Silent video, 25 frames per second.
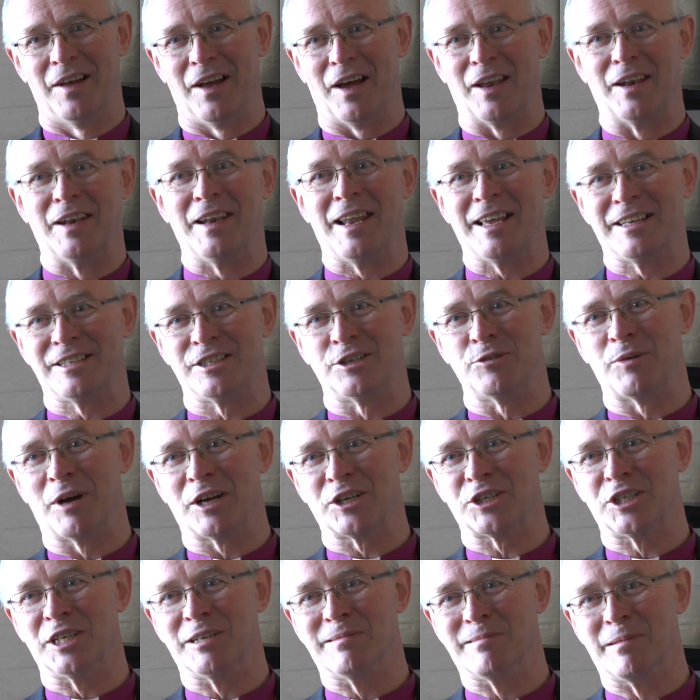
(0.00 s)
unless you
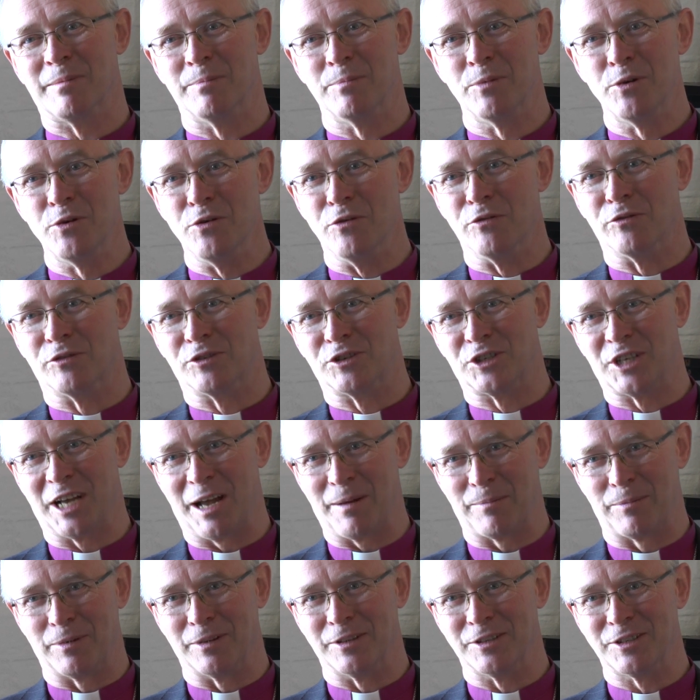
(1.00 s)
actually removed
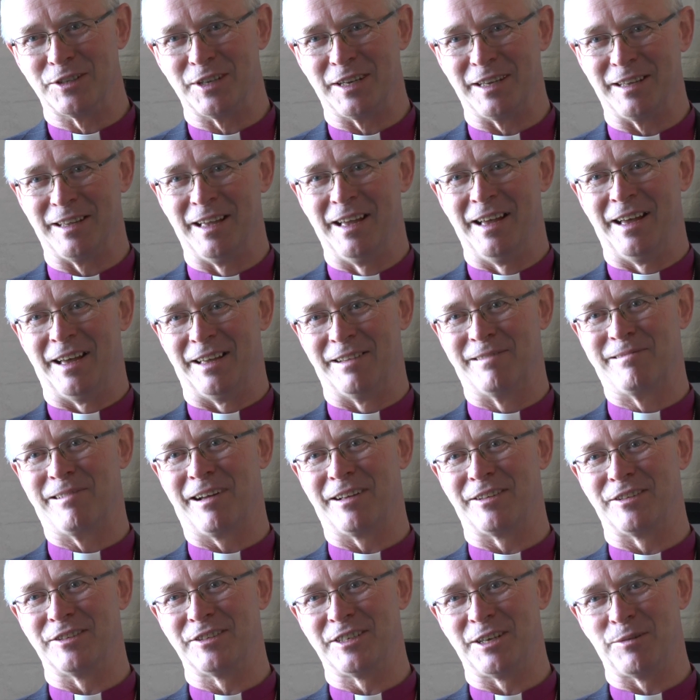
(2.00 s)
chaplaincy and
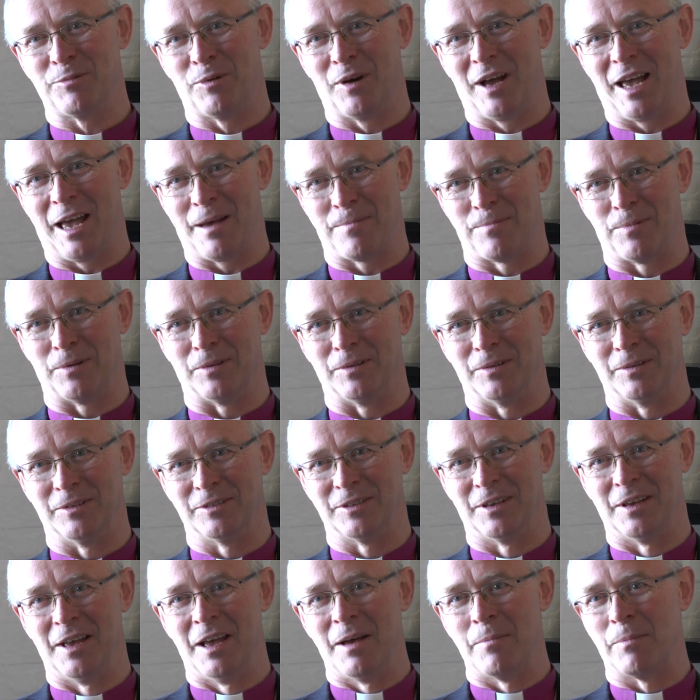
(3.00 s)
tried to see what happens.